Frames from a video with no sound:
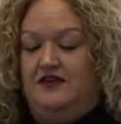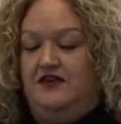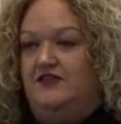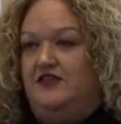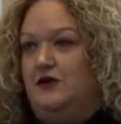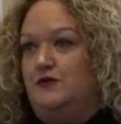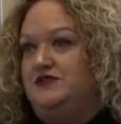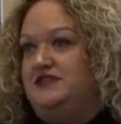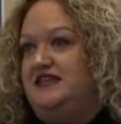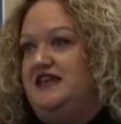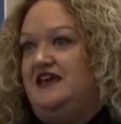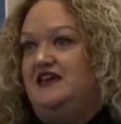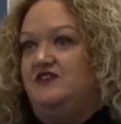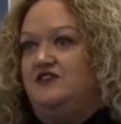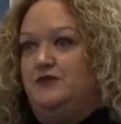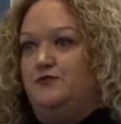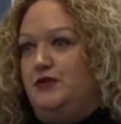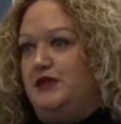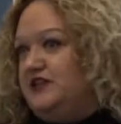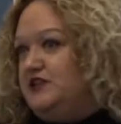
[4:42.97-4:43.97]
They would take
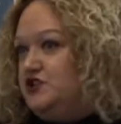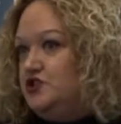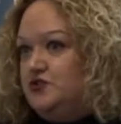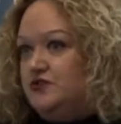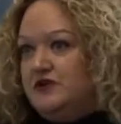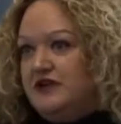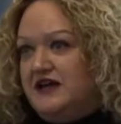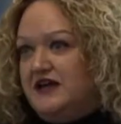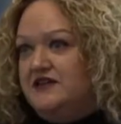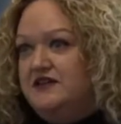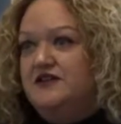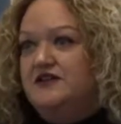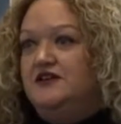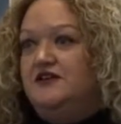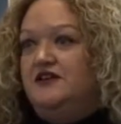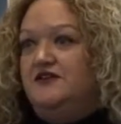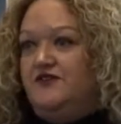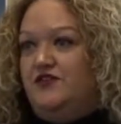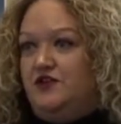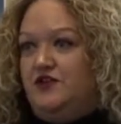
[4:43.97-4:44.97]
their blood sugar
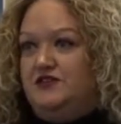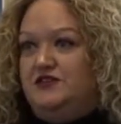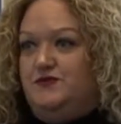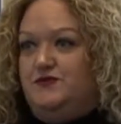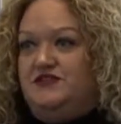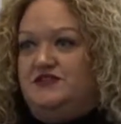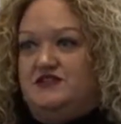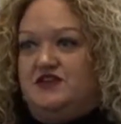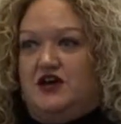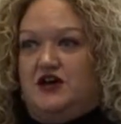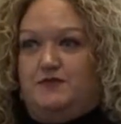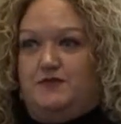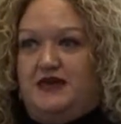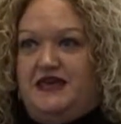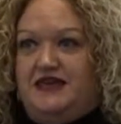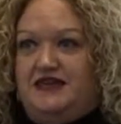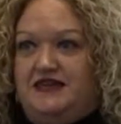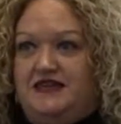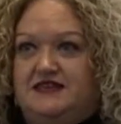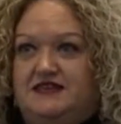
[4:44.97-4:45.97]
for those with
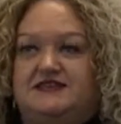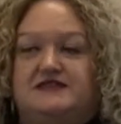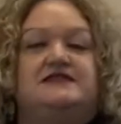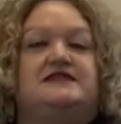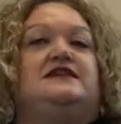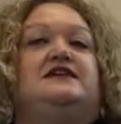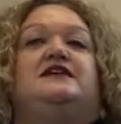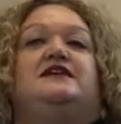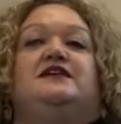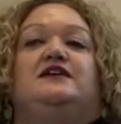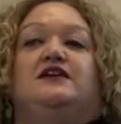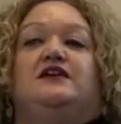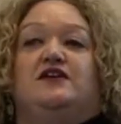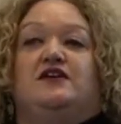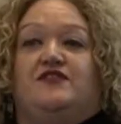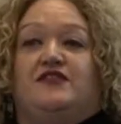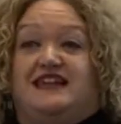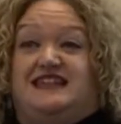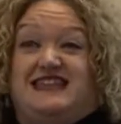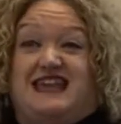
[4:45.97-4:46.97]
diabetes.
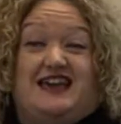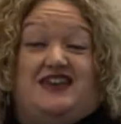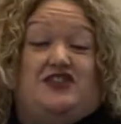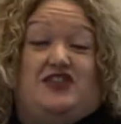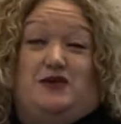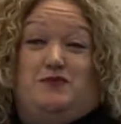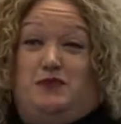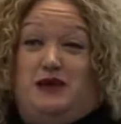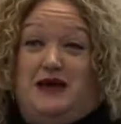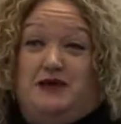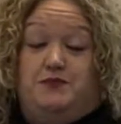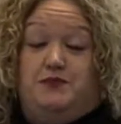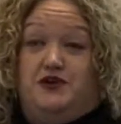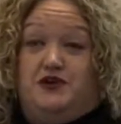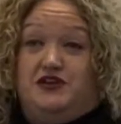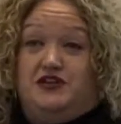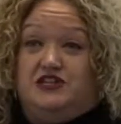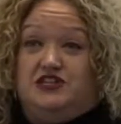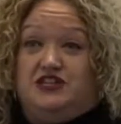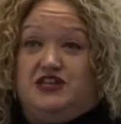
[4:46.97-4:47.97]
They'd take their blood
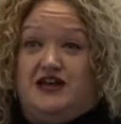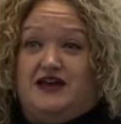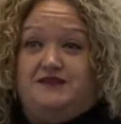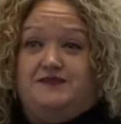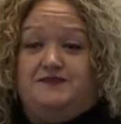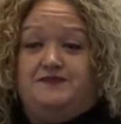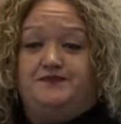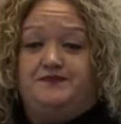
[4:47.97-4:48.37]
pressure.